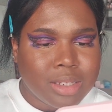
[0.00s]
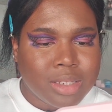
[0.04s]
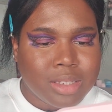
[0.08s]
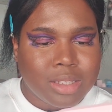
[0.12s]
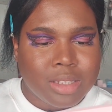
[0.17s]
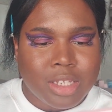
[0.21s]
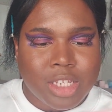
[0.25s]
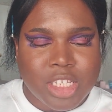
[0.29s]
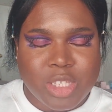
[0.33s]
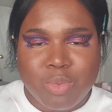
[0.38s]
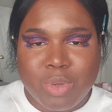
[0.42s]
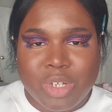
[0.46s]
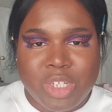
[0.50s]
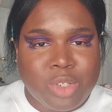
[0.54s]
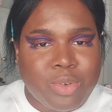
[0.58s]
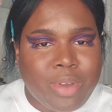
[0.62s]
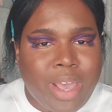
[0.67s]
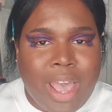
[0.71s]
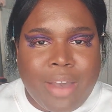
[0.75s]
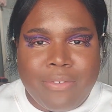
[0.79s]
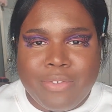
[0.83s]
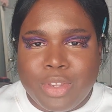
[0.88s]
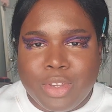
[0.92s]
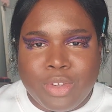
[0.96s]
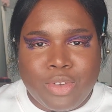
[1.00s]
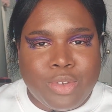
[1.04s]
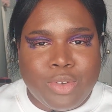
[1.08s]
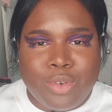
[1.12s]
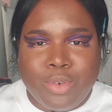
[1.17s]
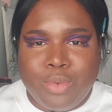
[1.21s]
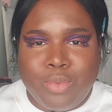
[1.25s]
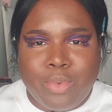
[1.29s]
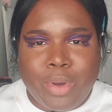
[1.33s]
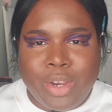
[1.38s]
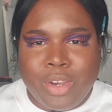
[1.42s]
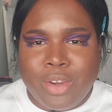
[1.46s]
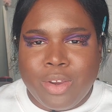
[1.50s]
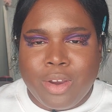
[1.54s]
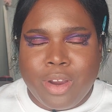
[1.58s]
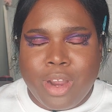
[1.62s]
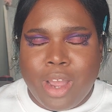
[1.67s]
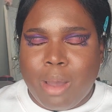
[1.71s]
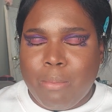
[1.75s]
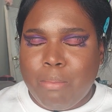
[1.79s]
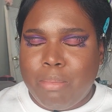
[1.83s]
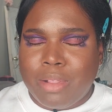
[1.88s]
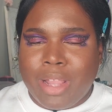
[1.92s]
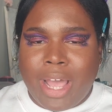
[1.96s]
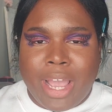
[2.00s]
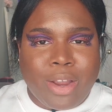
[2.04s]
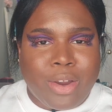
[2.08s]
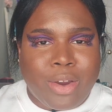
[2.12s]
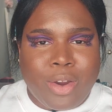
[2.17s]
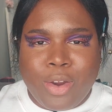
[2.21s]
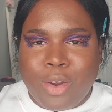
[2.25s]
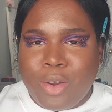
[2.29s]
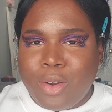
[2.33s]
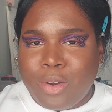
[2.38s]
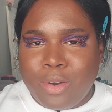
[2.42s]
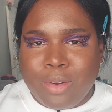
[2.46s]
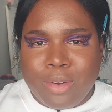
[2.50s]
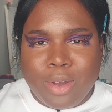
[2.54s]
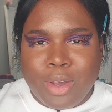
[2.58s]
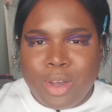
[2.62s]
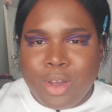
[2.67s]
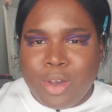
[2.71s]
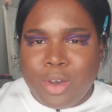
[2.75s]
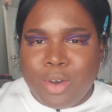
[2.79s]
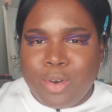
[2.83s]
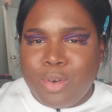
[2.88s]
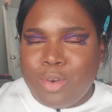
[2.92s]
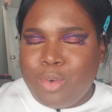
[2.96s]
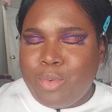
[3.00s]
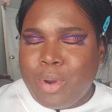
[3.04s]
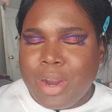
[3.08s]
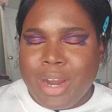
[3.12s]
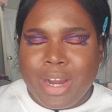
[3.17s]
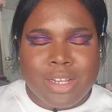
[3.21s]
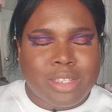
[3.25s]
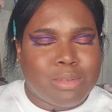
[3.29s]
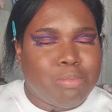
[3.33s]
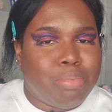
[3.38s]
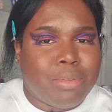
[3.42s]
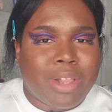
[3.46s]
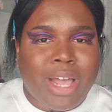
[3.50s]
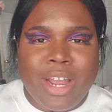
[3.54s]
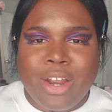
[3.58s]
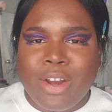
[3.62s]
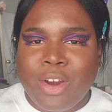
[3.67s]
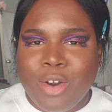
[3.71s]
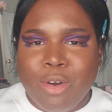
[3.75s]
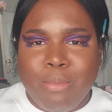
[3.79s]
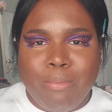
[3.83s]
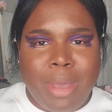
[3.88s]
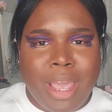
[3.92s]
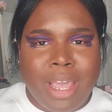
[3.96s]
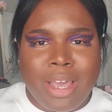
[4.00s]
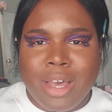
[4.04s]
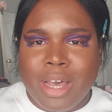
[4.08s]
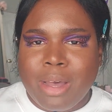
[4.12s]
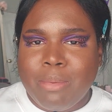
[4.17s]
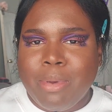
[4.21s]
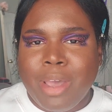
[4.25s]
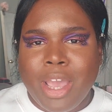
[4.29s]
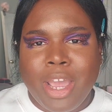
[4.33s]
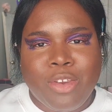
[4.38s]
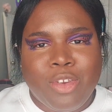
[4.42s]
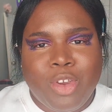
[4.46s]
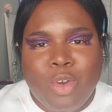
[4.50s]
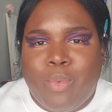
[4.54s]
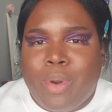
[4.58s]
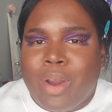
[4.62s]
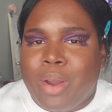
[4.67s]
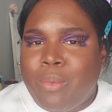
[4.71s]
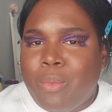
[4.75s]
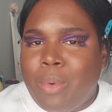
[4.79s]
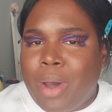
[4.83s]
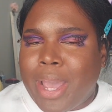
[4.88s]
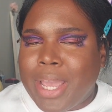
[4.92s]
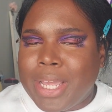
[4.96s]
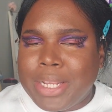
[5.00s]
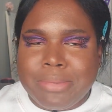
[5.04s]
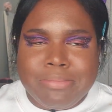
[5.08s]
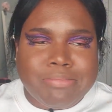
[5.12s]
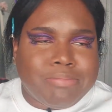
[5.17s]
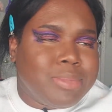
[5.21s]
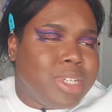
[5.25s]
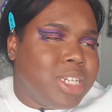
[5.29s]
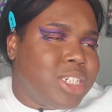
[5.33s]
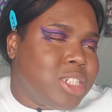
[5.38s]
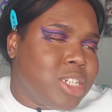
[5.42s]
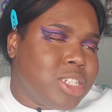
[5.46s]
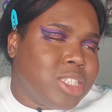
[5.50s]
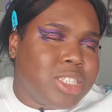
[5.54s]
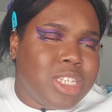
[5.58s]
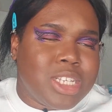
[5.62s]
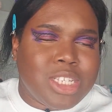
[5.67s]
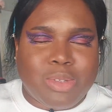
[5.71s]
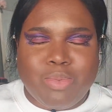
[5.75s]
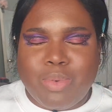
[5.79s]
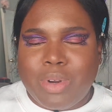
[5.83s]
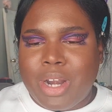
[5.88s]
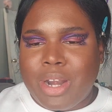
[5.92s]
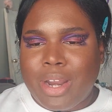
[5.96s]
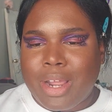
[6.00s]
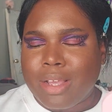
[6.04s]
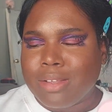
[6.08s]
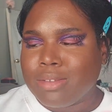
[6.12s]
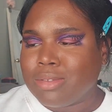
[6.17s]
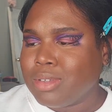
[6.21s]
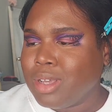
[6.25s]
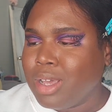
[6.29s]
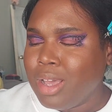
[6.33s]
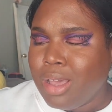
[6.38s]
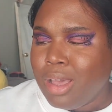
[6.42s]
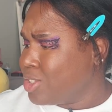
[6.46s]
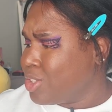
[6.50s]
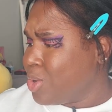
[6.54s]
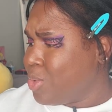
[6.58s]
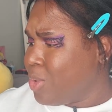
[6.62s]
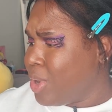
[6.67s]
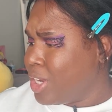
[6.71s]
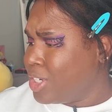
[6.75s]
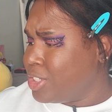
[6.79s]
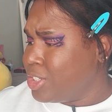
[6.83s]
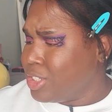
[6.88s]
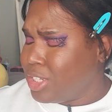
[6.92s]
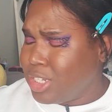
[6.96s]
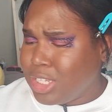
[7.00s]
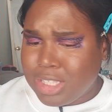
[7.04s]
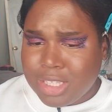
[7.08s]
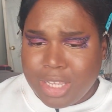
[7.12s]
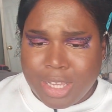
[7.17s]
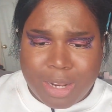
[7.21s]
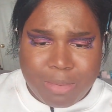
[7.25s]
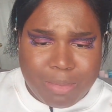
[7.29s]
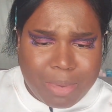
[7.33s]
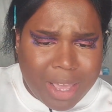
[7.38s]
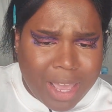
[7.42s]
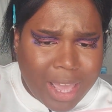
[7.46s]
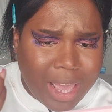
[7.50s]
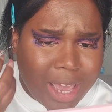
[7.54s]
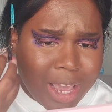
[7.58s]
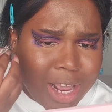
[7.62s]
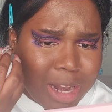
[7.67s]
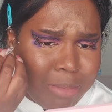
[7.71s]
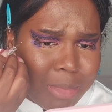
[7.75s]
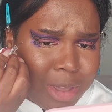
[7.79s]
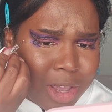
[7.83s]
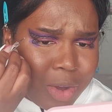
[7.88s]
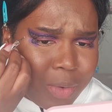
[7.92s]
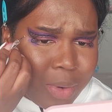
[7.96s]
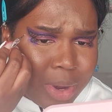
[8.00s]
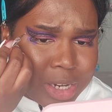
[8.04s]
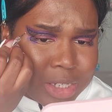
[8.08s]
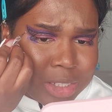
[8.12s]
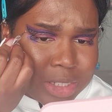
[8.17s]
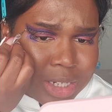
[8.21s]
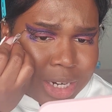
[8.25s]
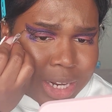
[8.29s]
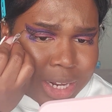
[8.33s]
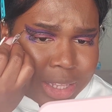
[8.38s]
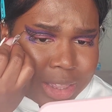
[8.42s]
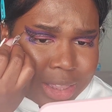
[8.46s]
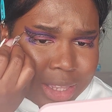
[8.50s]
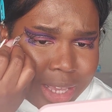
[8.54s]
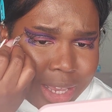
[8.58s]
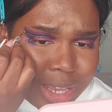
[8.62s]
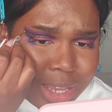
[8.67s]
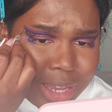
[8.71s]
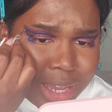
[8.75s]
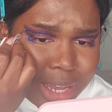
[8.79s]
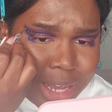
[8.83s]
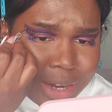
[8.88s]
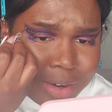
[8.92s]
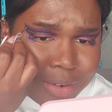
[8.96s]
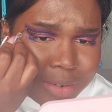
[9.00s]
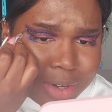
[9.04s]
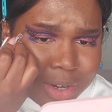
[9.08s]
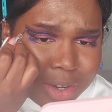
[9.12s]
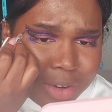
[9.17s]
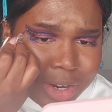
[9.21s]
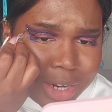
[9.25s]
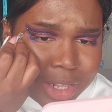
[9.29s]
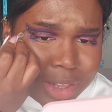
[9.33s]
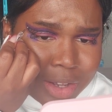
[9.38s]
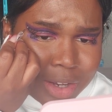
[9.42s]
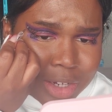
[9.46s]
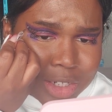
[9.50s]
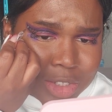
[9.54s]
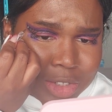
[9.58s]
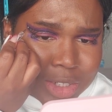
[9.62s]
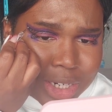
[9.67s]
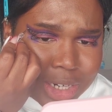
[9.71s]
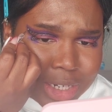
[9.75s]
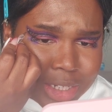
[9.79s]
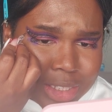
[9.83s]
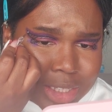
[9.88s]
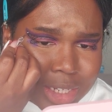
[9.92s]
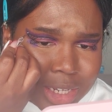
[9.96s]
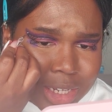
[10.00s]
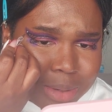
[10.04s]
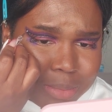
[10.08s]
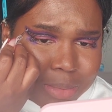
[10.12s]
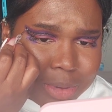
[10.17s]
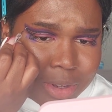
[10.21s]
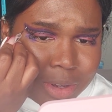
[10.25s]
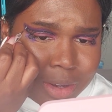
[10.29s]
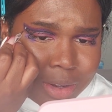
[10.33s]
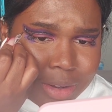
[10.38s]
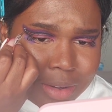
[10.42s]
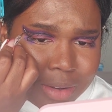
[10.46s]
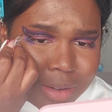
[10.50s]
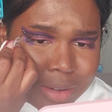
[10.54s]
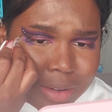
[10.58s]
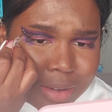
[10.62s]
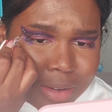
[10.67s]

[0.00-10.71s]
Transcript: what you have to do when you're a black girl who wears black girl makeup and you wear white. It just is what it is. This question, it's gonna be an anime question, I think. I don't know, I lost track of time, y'all.